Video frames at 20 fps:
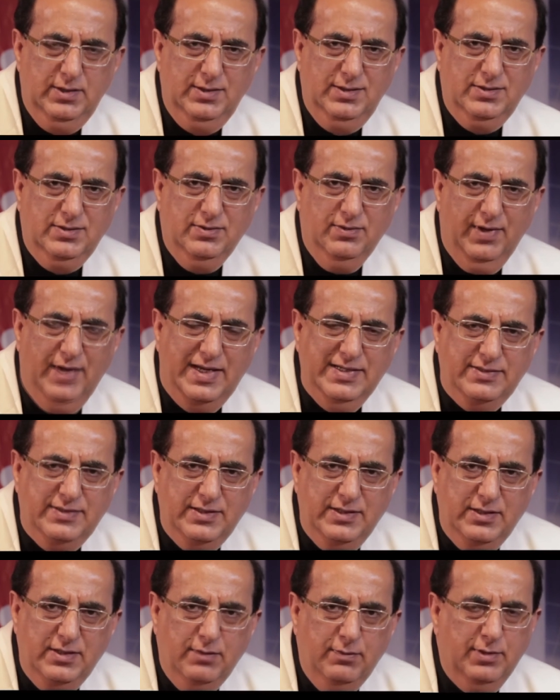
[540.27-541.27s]
is
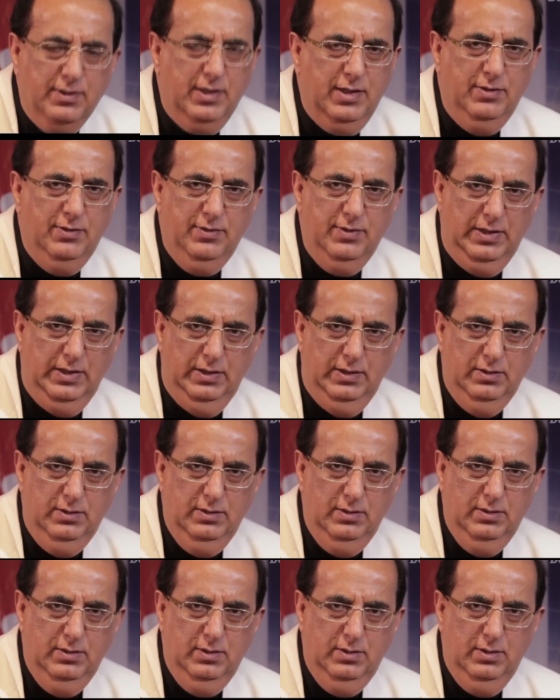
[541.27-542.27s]
rising in our country.
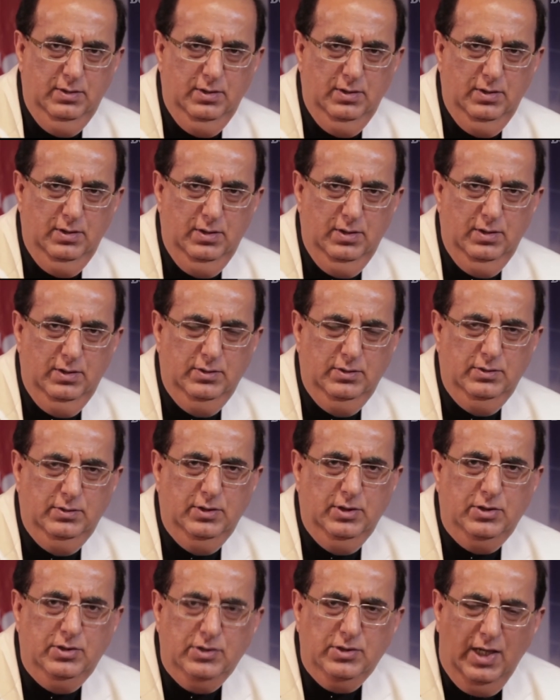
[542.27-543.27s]

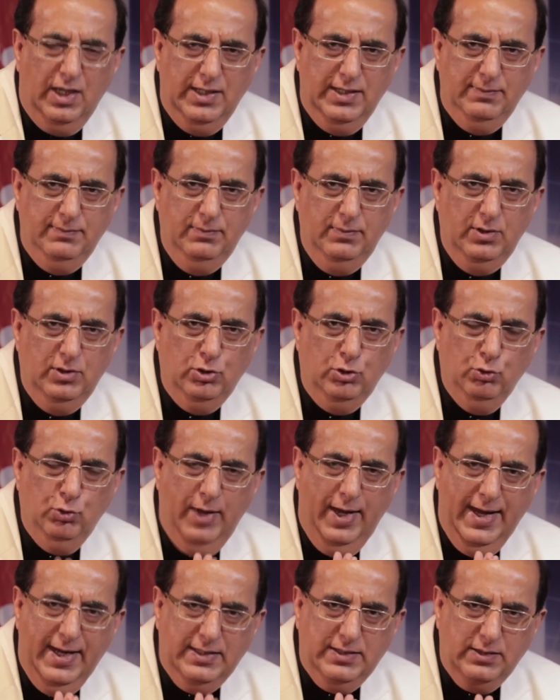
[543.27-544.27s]
The time to
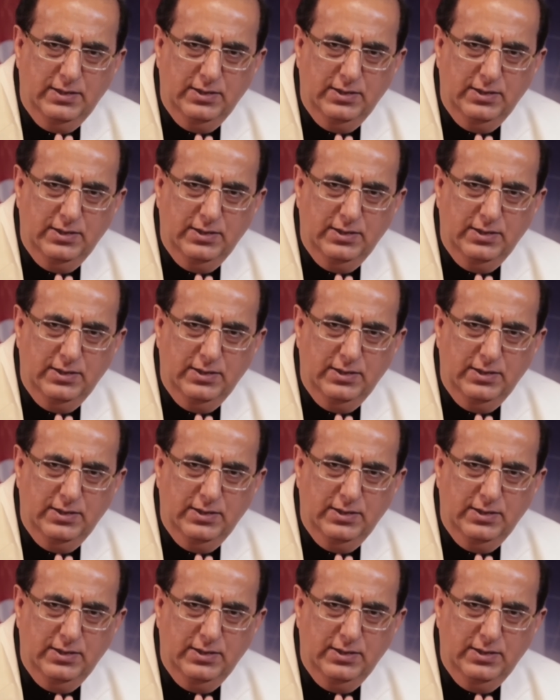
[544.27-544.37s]
act